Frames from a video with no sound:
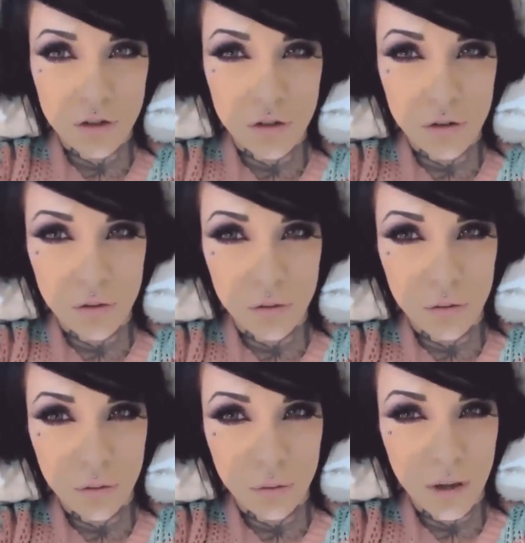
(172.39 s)

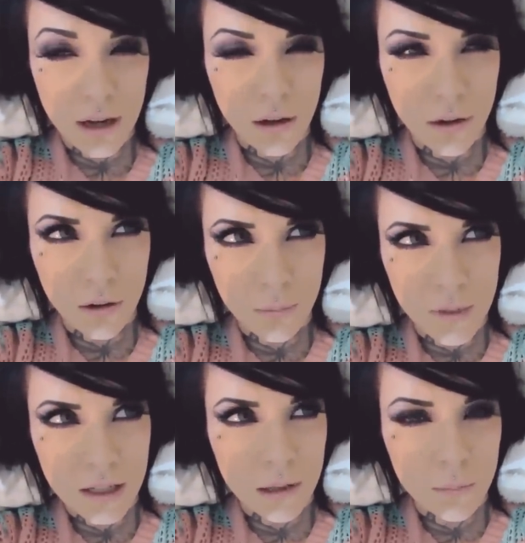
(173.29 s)
do hair,
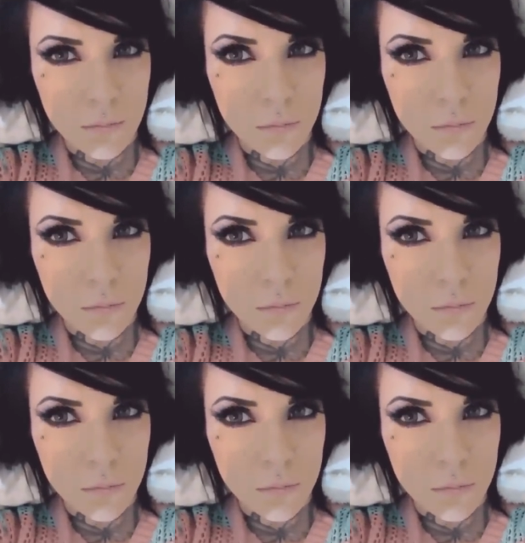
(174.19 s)
makeup,